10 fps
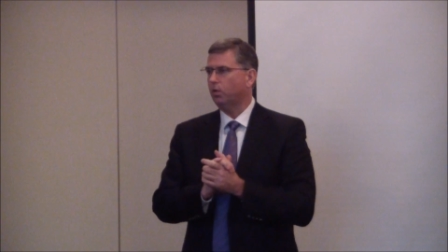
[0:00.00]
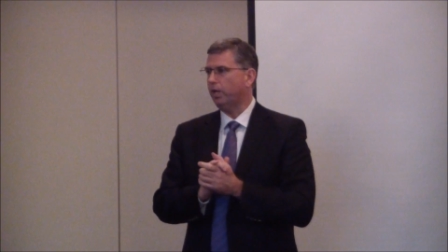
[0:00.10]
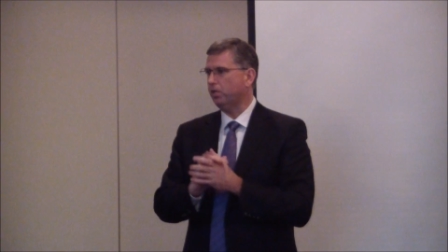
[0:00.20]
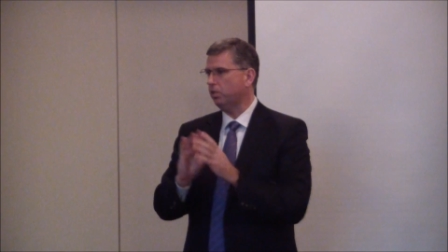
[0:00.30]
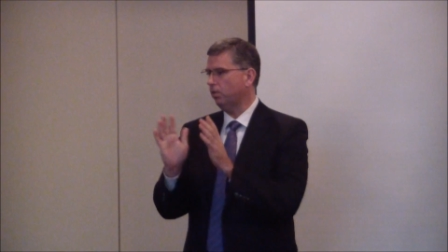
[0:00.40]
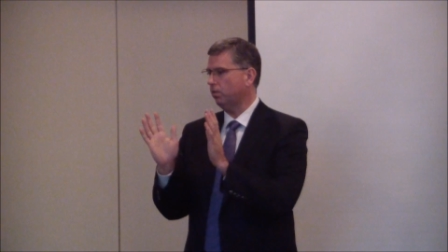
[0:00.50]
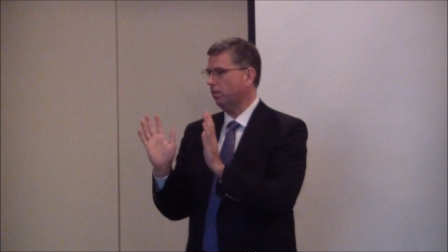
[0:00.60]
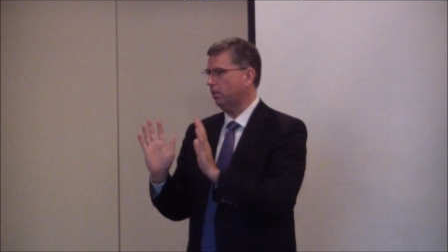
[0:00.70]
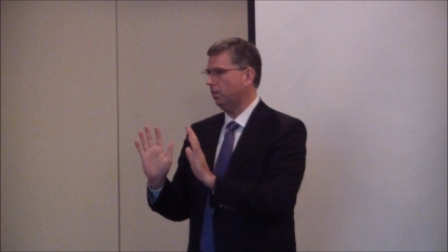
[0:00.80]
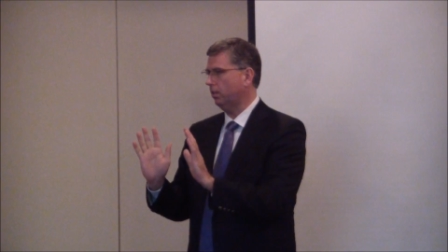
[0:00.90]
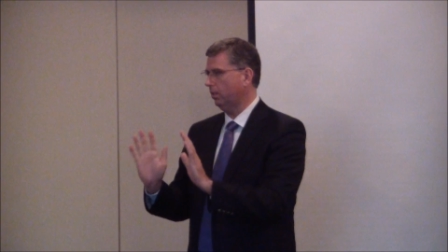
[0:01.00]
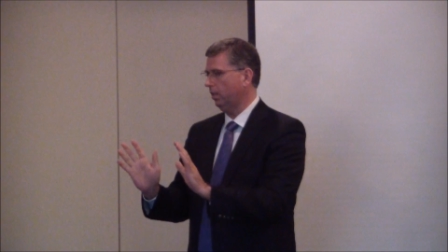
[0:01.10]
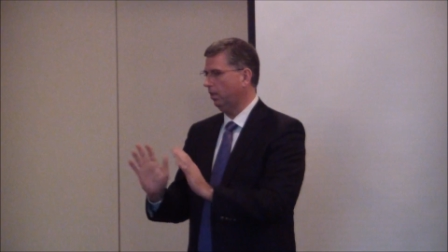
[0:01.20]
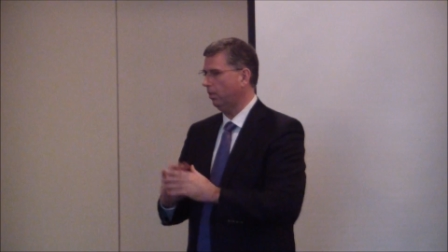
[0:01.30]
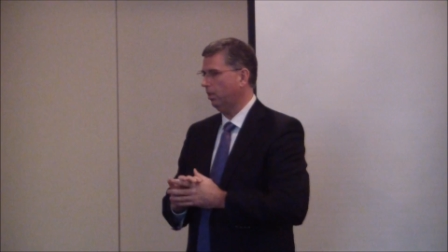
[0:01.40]
Questions on
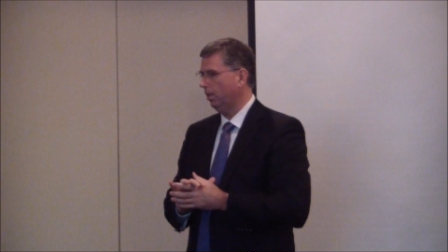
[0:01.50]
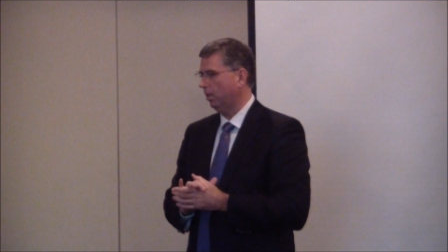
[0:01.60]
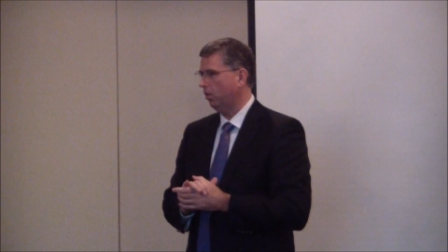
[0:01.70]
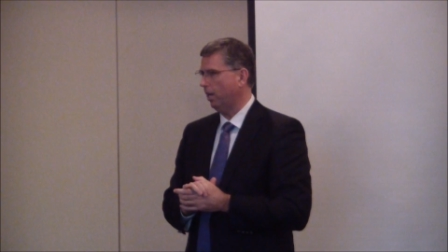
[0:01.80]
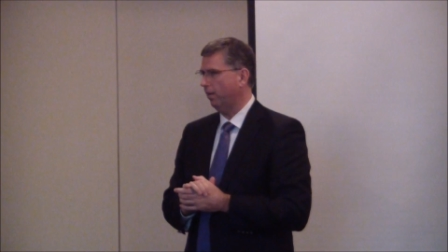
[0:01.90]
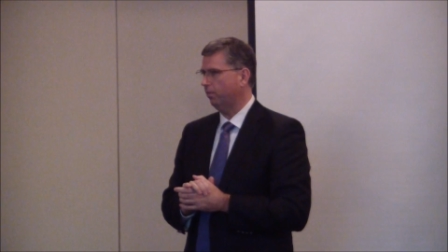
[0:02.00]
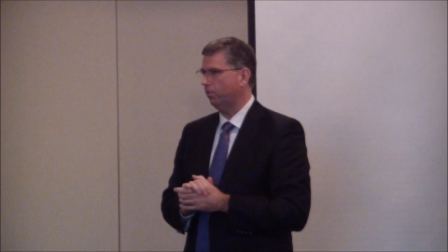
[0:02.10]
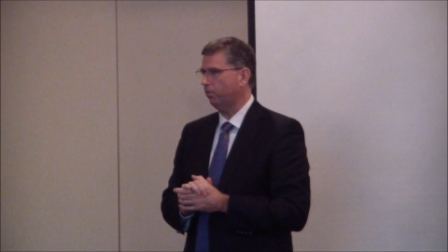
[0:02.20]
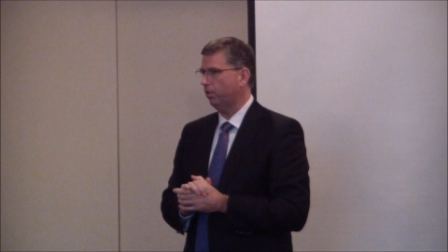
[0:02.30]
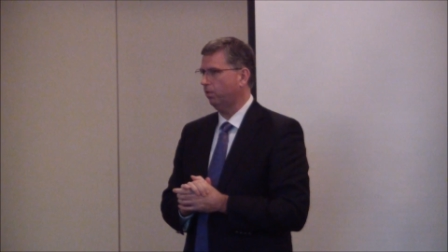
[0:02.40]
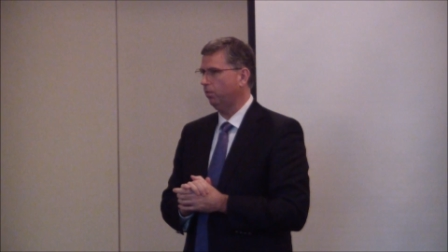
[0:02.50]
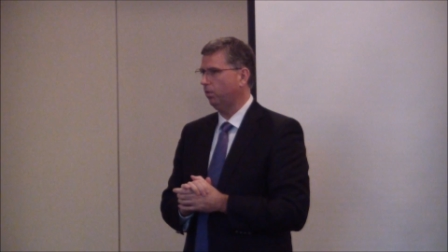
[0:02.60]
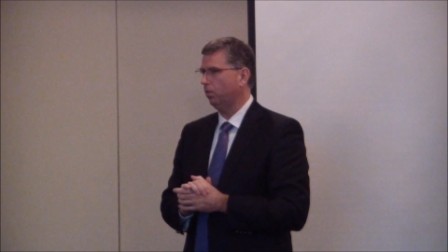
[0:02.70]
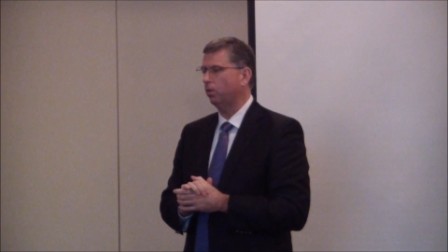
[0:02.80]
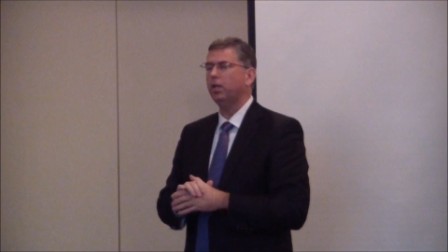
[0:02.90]
anything that you have in front of
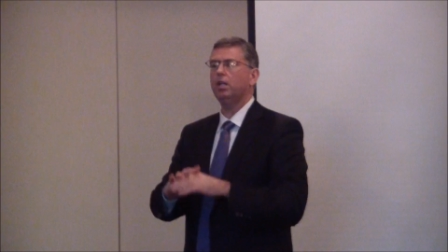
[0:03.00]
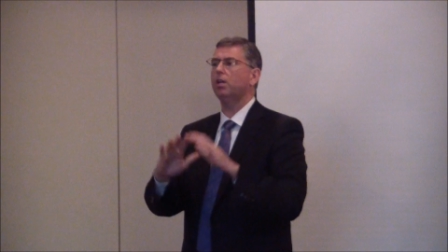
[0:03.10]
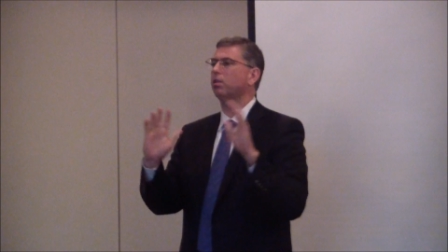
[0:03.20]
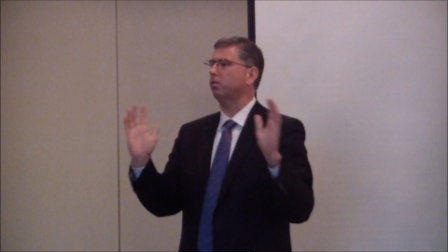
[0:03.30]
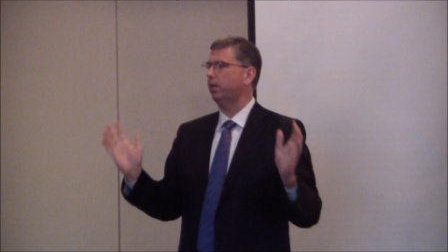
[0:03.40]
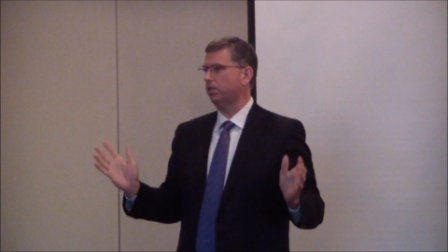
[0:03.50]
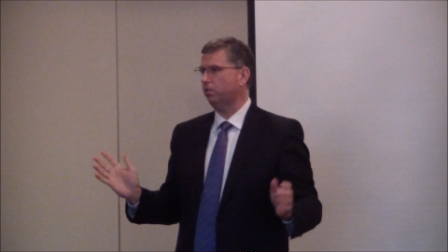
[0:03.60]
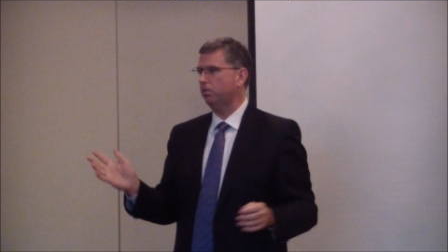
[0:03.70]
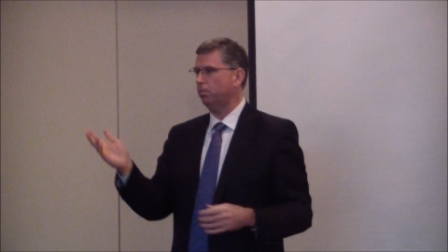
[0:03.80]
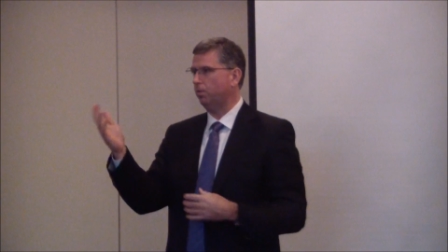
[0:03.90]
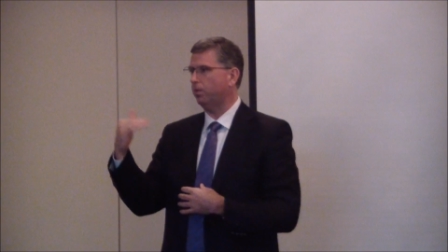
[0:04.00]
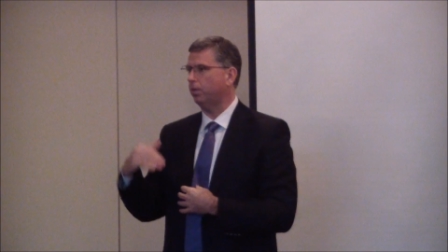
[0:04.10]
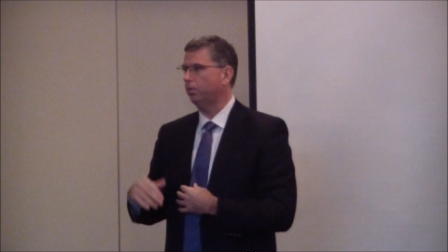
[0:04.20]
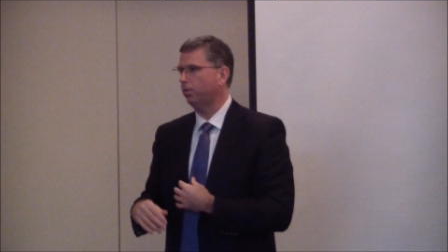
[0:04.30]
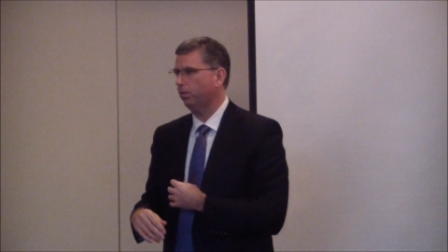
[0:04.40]
you, or any other questions you may have
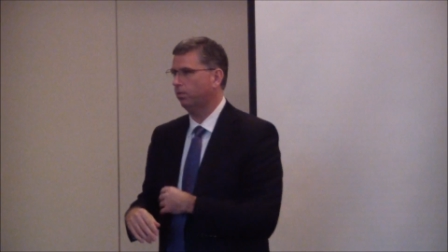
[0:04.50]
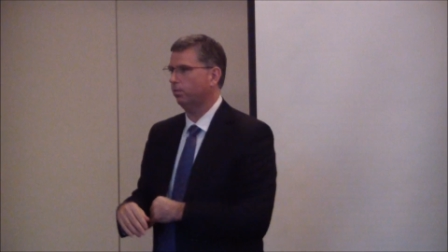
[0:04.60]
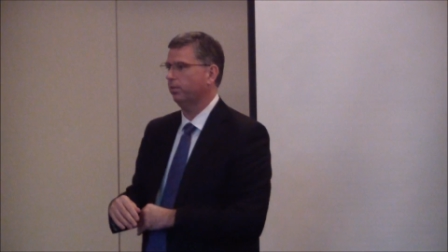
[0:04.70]
brought with you?